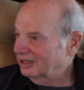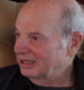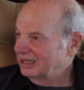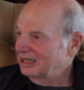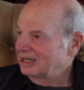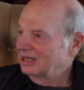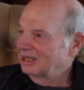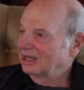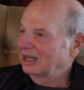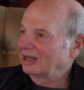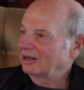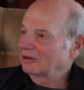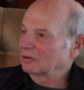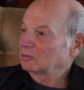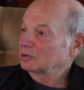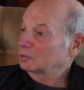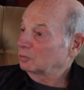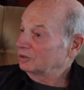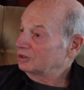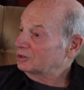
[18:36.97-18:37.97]
Mm. In
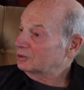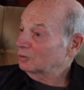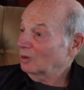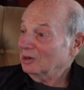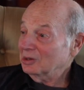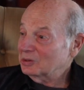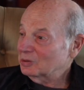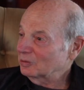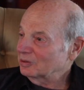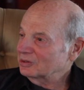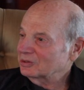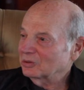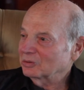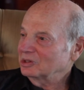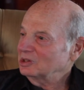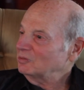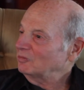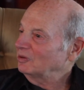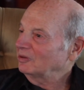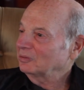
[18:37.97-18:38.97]
other words, we structure it so
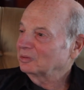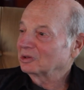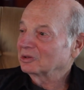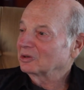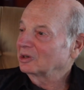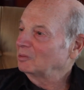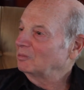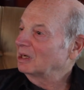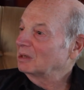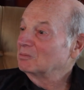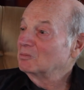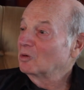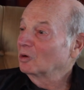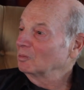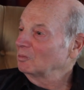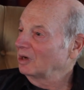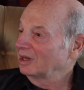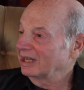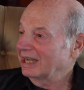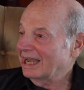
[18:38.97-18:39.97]
these people are going to make
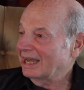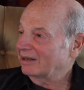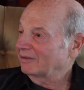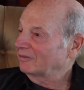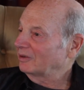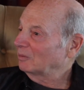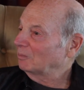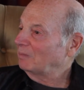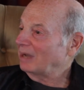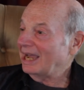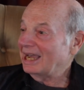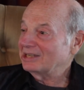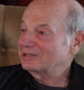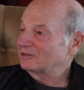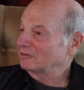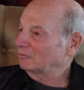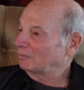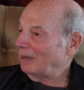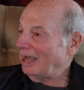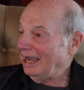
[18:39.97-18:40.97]
more money out of their
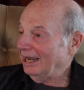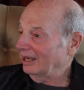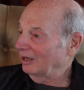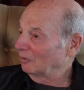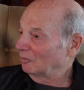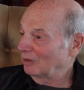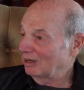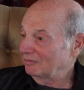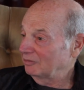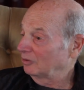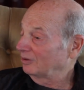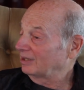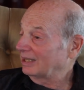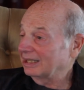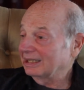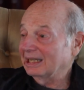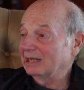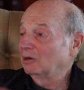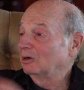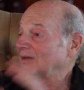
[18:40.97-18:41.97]
passive back end revenue
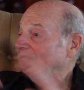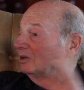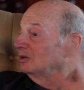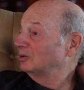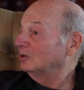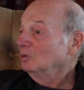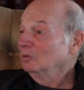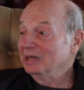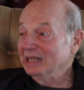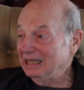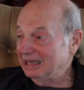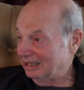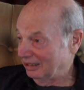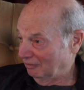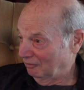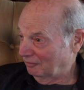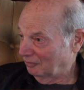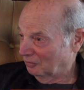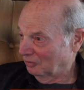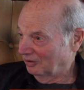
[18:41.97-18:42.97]
That's that they it. don't have to do
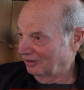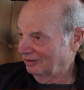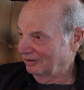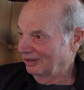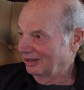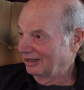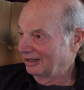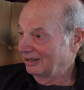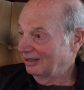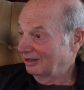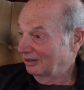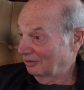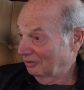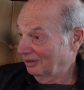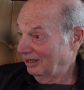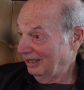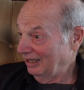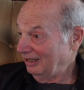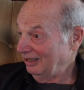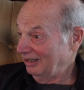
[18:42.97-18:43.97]
anything wow. for.
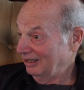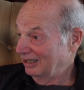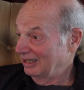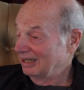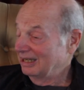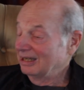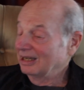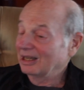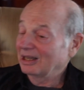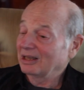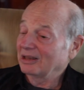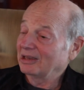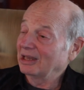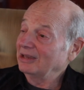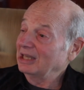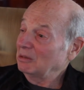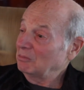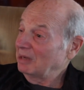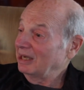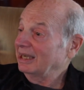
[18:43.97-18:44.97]
Okay? Yeah.
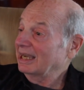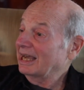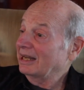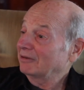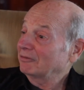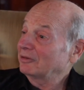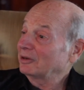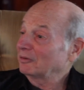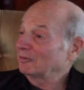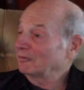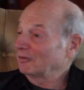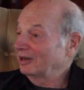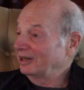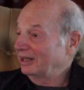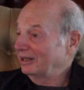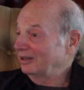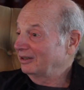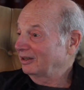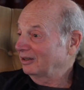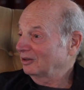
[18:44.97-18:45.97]
Then they make out of their
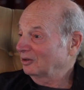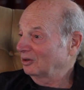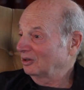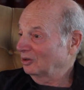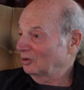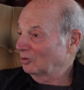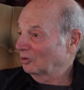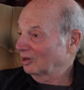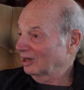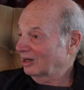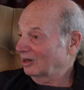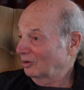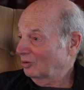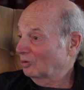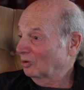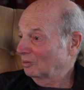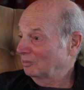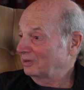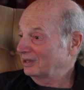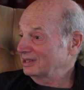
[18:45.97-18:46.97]
front end core,
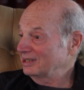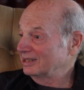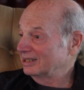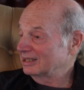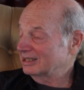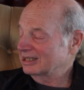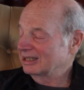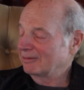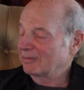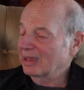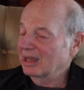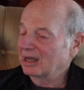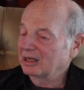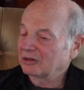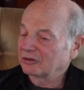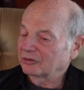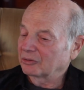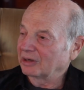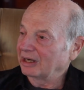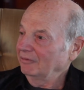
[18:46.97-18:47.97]
core business.
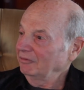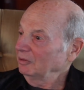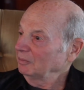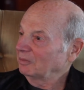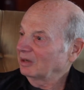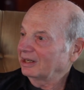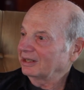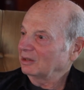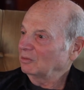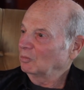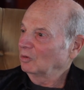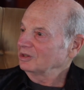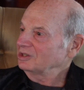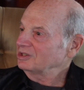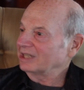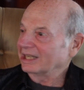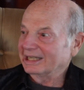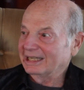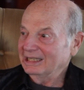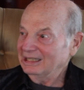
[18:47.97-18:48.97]
So everybody,
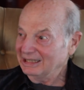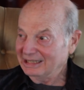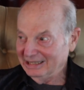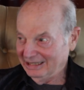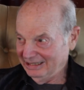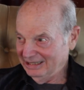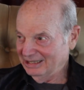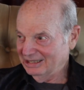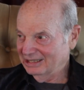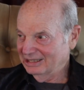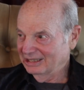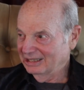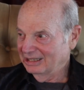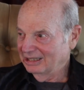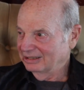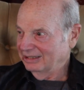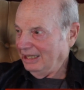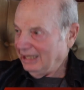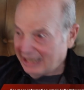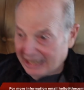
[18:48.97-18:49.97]
once they get this,
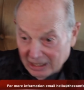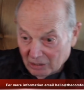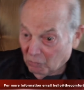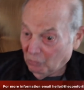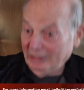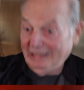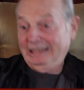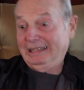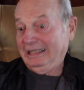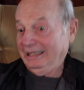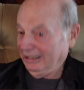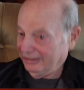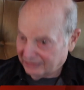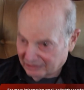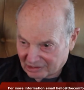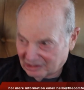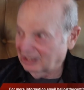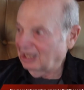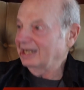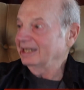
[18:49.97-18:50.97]
they can't wait to get
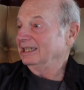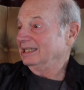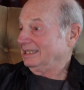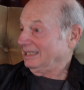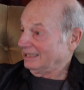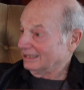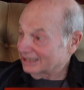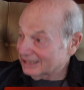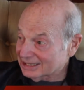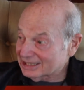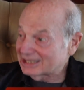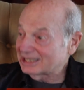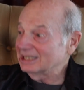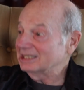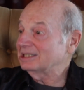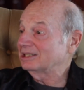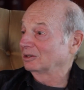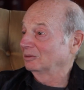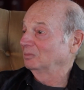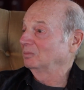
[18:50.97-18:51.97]
their clients into the sure
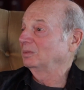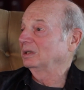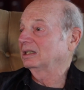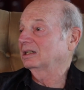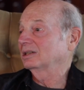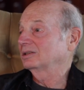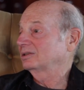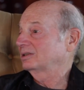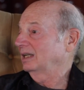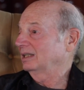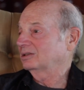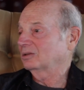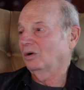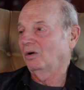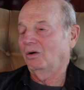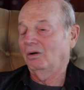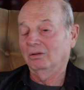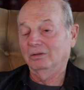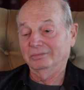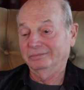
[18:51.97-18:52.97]
system because, because that's
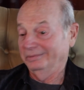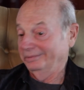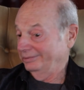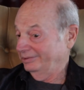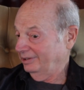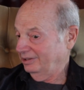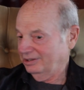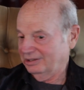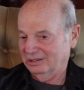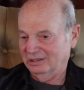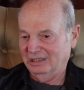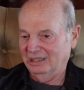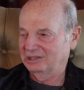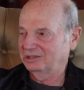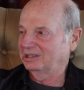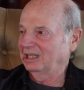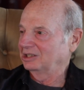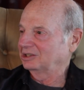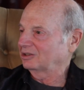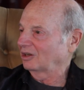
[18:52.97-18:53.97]
all keep, just they,
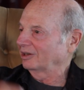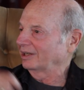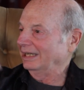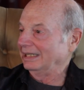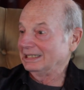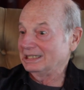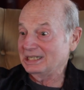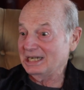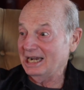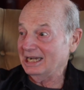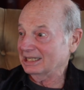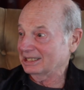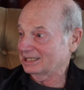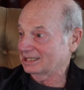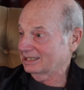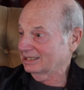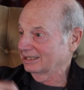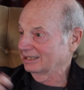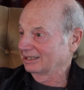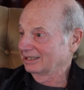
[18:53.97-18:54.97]
they start getting
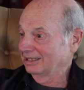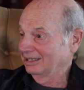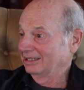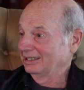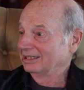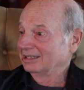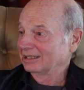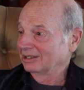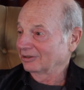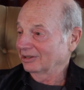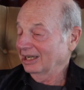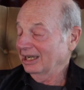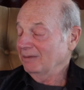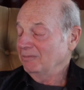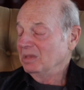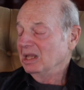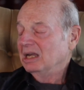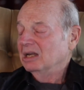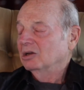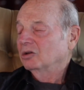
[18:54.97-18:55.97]
checks. Yep. Okay?